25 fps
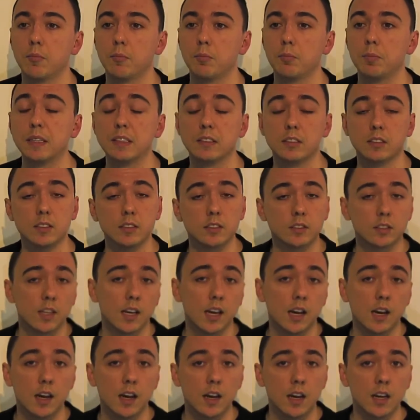business
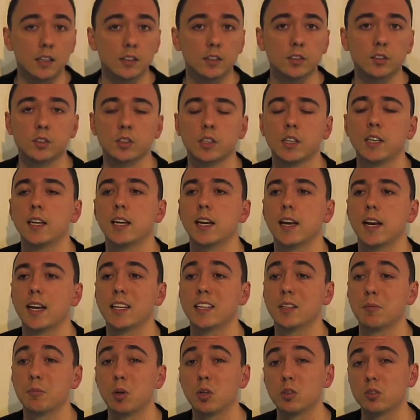cards,
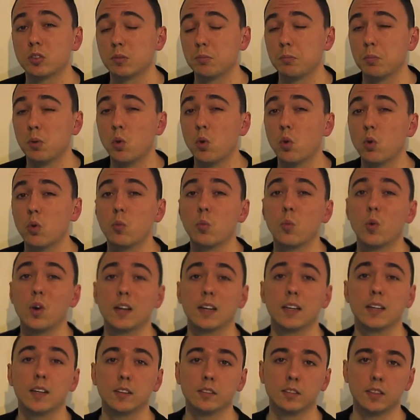and the most important
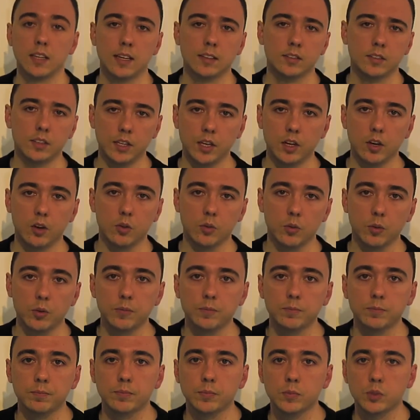one is SEO.
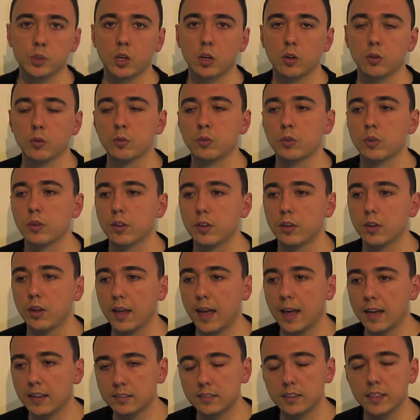So
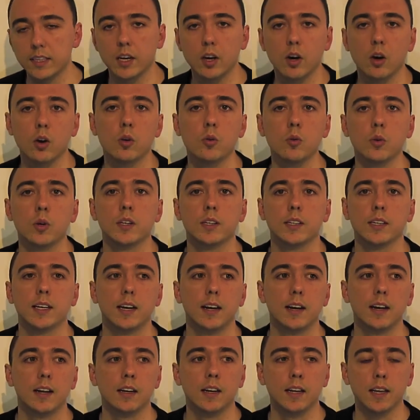SEO,
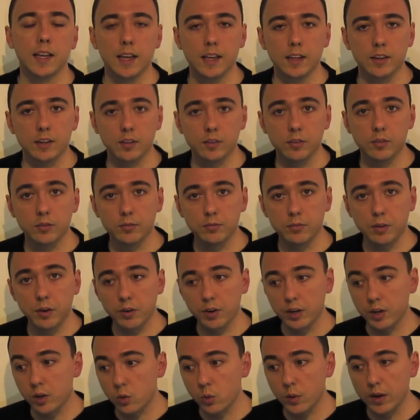and again,
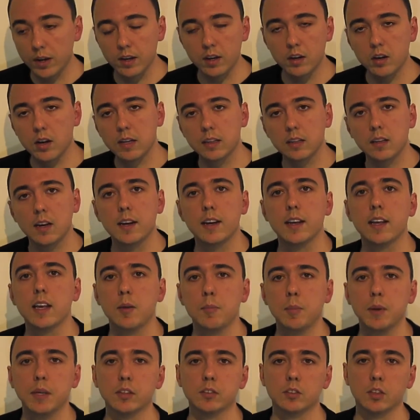very quick highlight
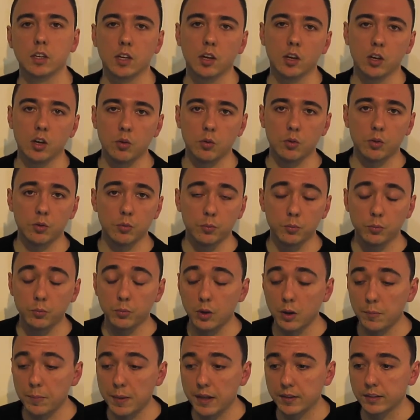here because I could go on
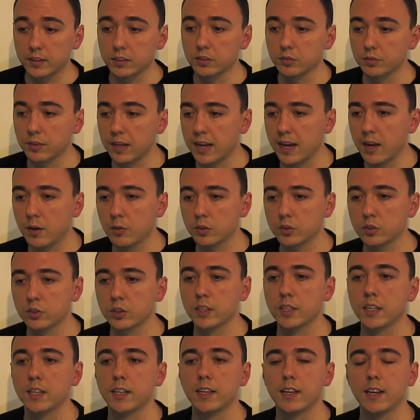about this for hours.
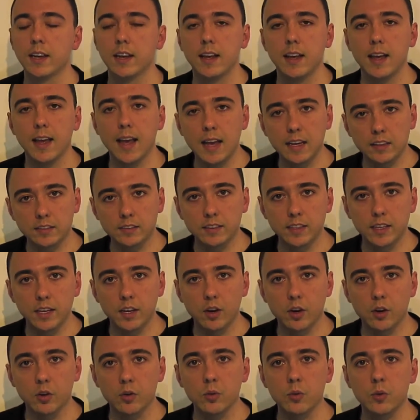
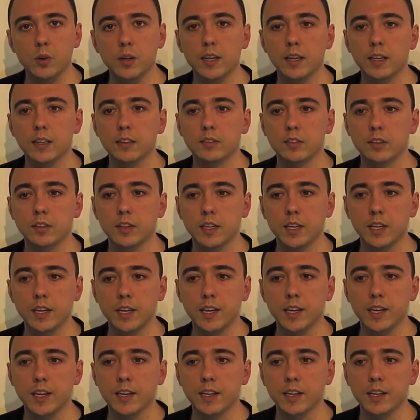SEO is
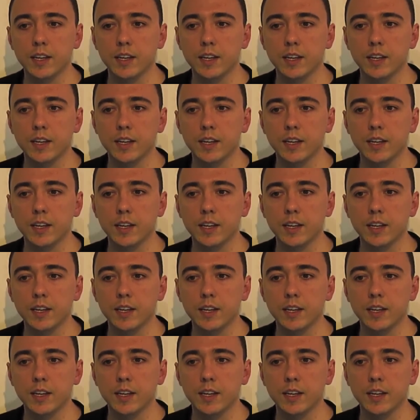the